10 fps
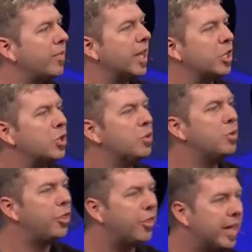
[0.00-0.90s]
that you
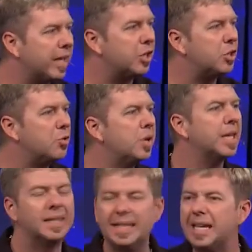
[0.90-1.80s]
think you
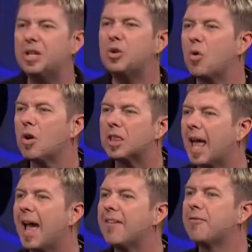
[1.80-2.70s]
can lead your
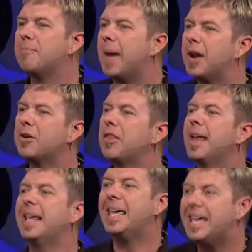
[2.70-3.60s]
life better
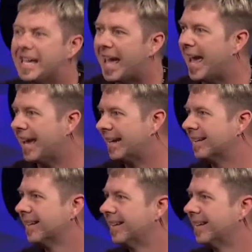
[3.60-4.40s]
than He can?